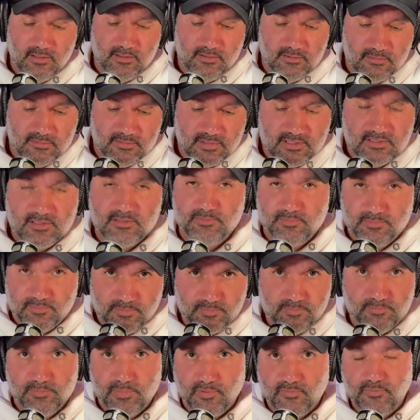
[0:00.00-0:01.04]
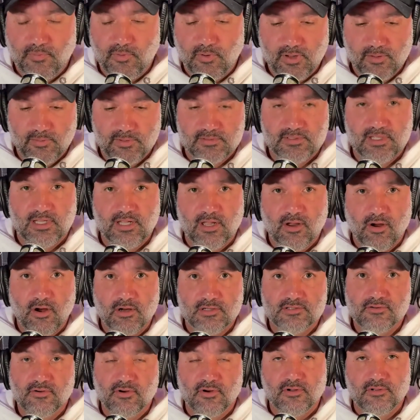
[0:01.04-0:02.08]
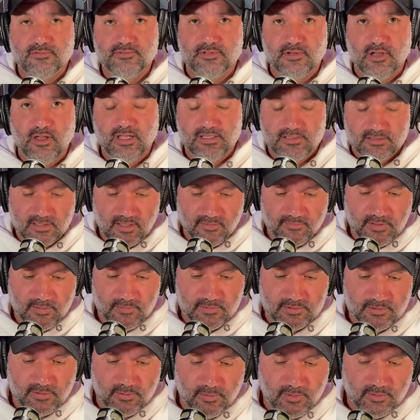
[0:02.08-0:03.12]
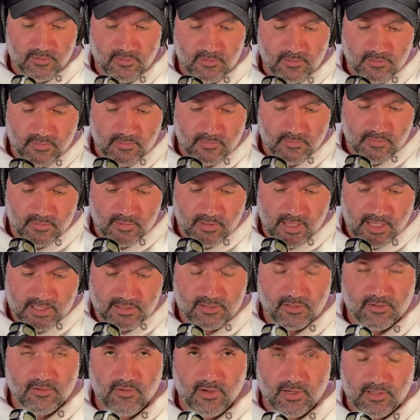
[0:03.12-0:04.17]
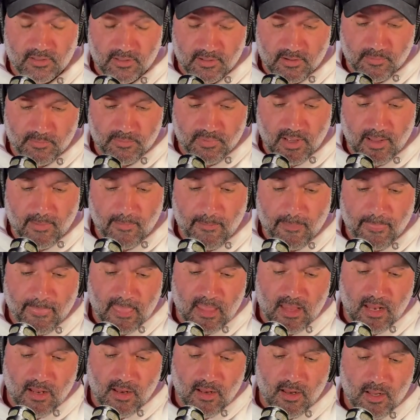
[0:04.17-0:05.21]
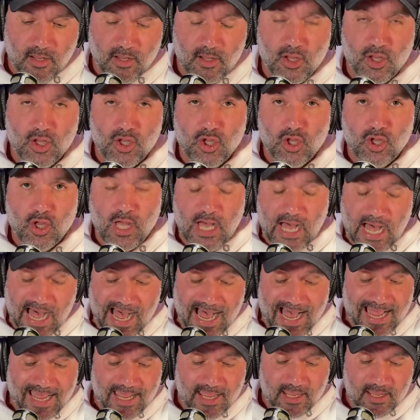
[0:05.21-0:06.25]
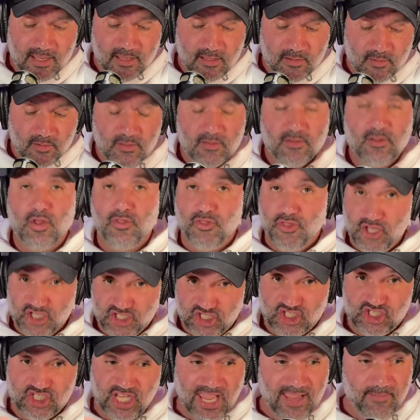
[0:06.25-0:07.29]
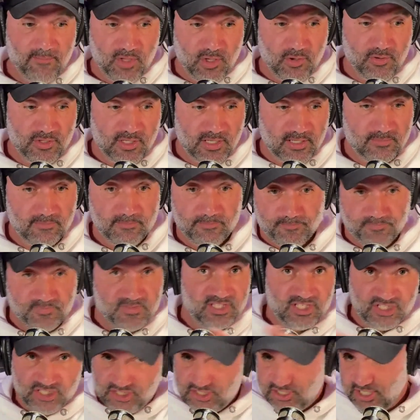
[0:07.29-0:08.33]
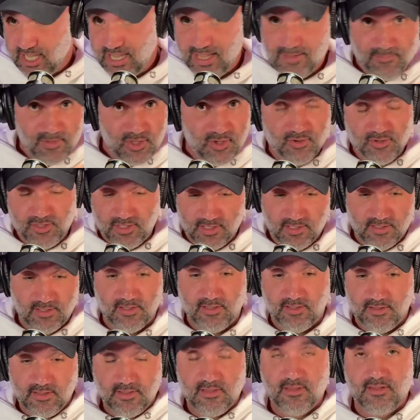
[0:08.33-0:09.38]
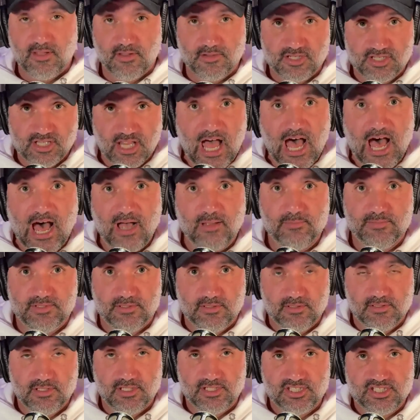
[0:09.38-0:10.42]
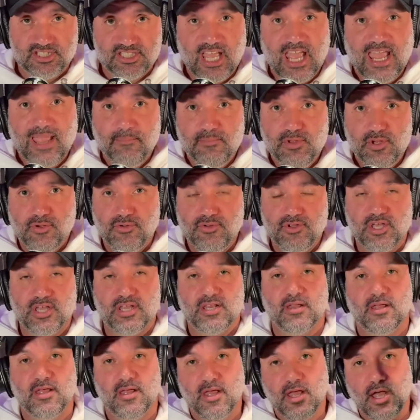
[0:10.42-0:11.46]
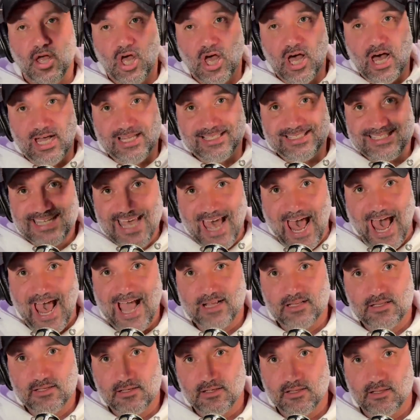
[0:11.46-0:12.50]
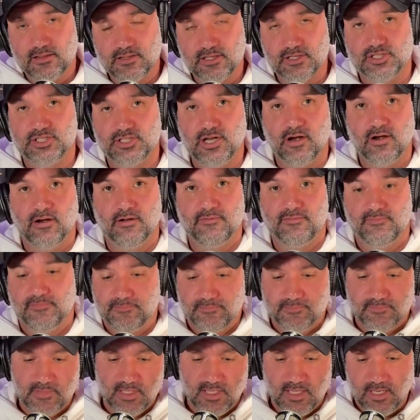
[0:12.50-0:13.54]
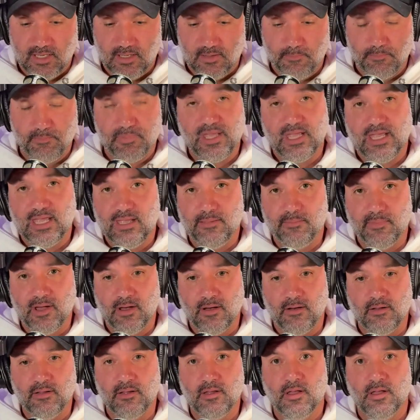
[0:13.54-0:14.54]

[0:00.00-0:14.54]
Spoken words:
This is before he was in the Orange Groves and all that stuff that he was doing extracurricular. But the same union, the slobs, the same union attacked the sheriff in a big email